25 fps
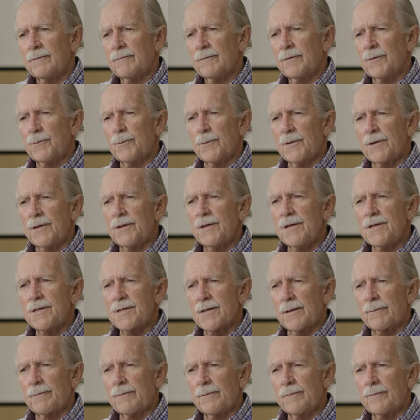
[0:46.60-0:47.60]
with my
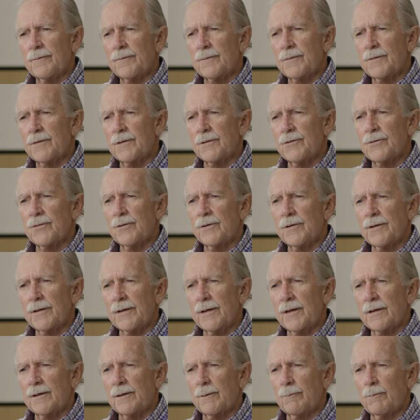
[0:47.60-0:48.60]
knees up to try
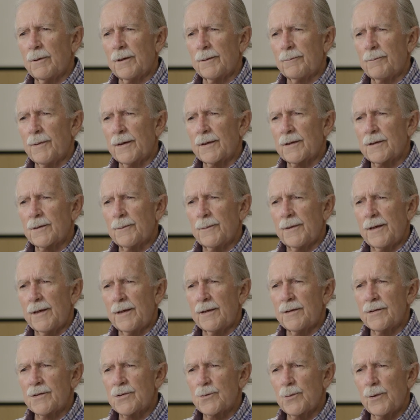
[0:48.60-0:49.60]
and get the blood back to my
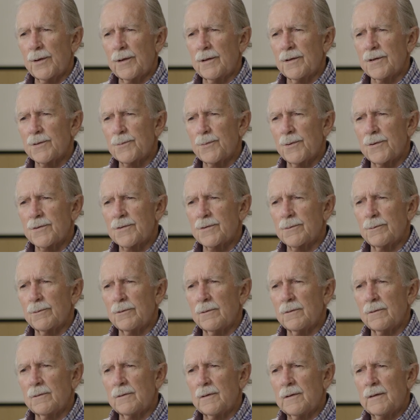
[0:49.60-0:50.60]
head as quickly as
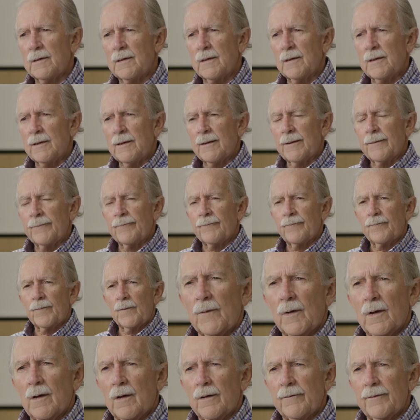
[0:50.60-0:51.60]
possible.
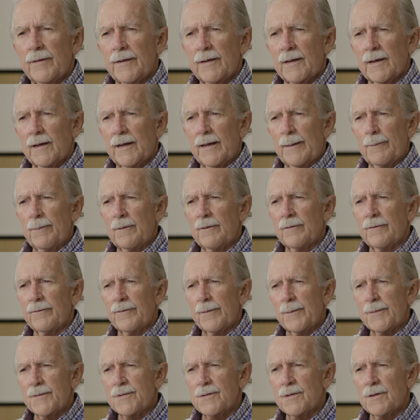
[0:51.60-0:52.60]
I've had a couple of
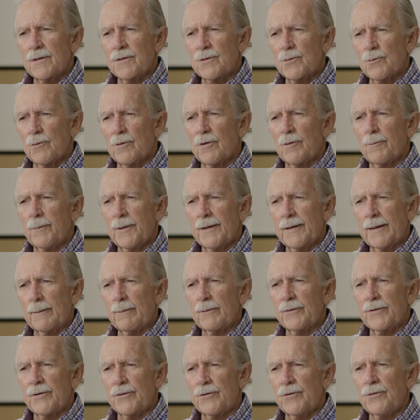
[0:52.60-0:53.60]
episodes where I've been
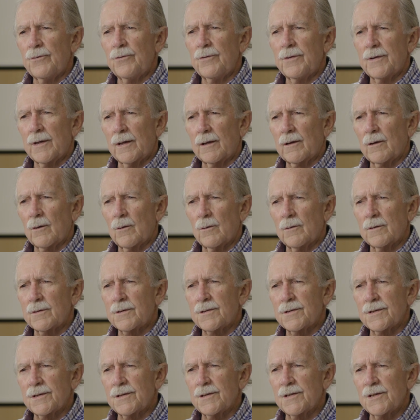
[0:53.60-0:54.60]
able to do that
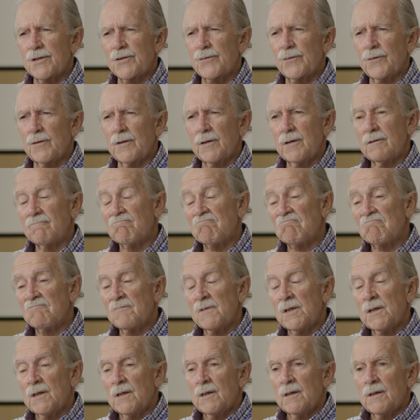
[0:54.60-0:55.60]
quite successfully,
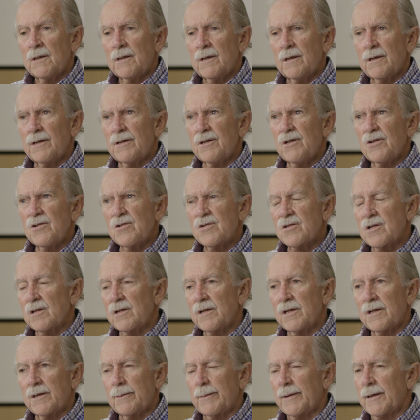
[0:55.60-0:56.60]
and
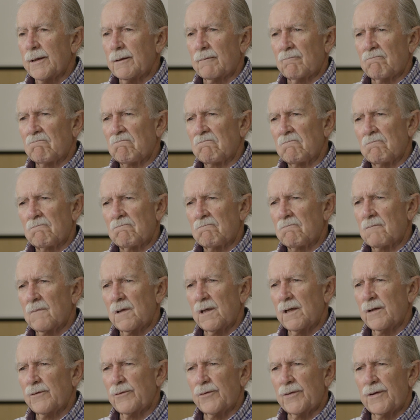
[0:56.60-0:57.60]
usually in about
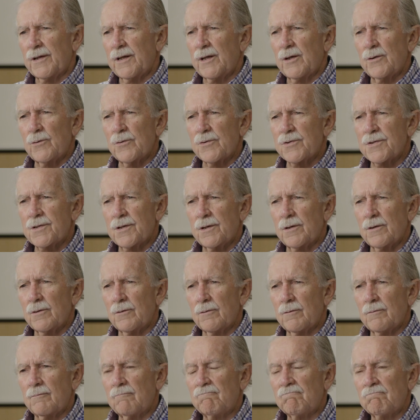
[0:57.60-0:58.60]
half an hour or
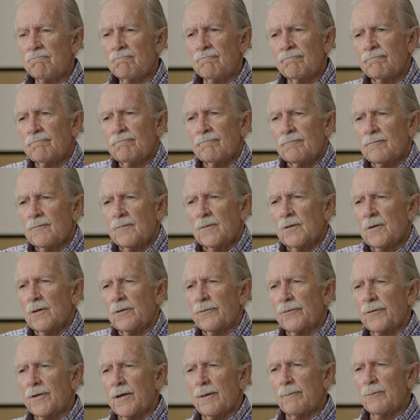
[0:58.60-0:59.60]
so
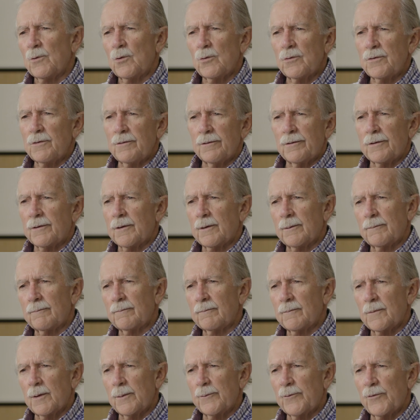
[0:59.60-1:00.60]
I've come good
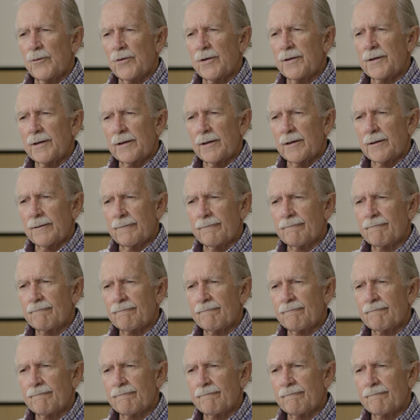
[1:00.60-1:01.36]
and I'm fine again.